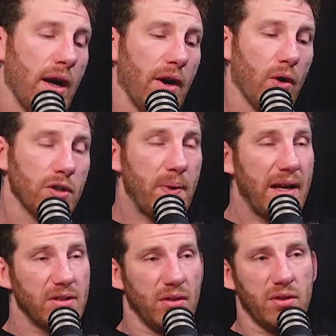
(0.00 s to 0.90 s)
and I always
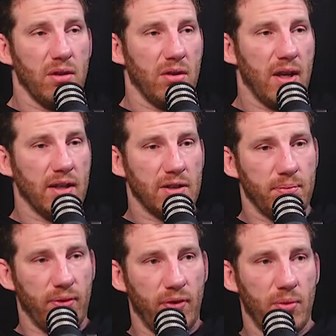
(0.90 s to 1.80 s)
base it on two things:
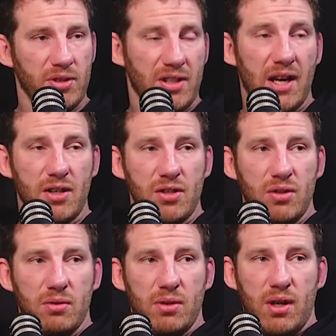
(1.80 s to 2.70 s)
performance and
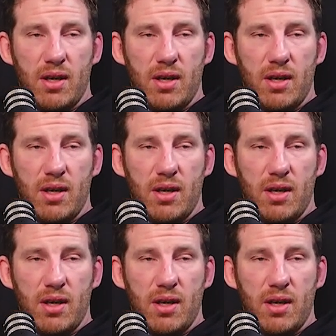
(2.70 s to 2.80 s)
attitude.